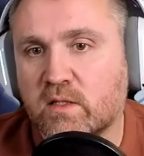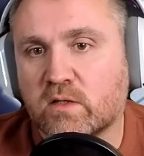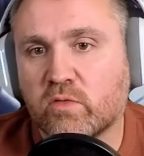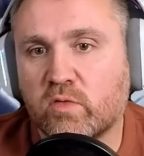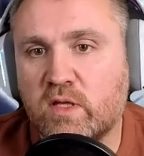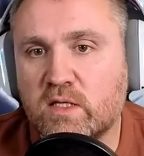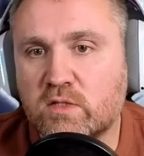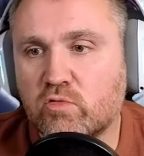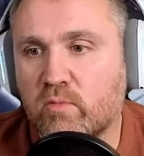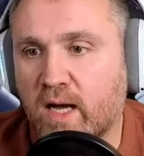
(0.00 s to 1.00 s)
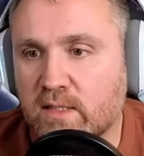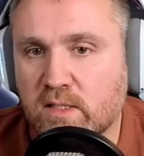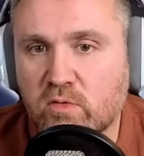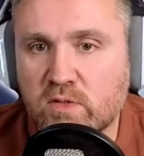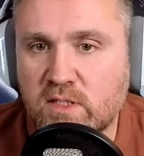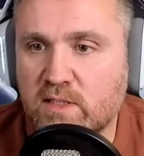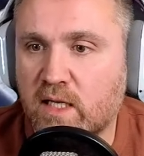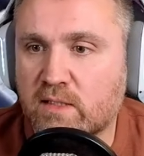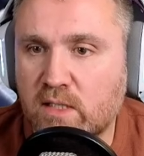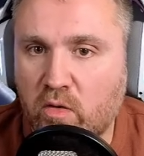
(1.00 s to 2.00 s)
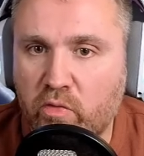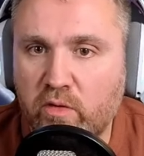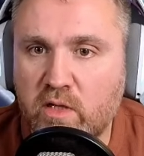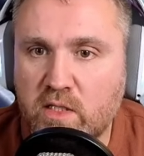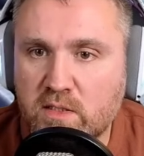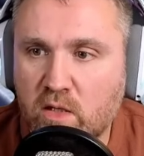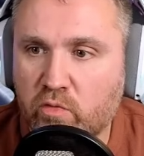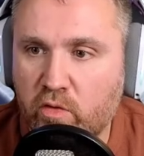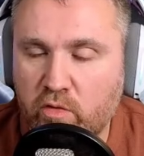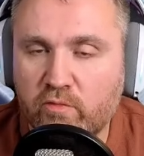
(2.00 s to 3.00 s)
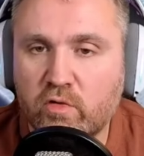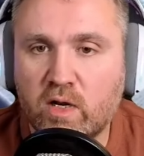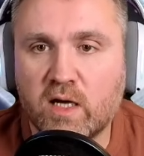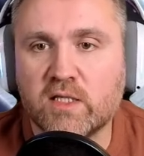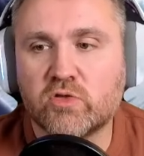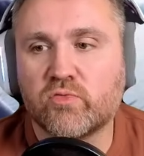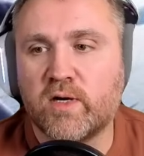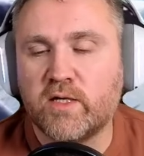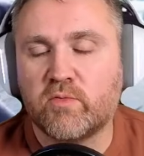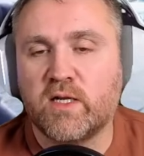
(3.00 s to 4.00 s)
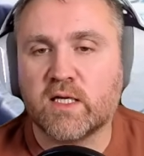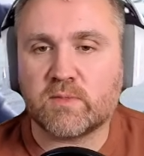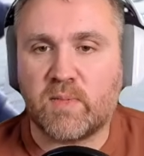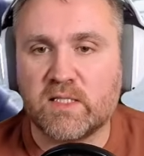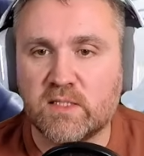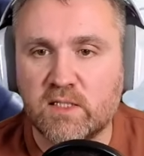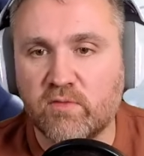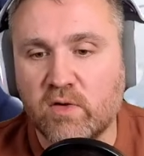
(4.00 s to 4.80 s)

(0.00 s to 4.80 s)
So these to max out is like $1,000 and $1,000 of dollars. It's really expensive.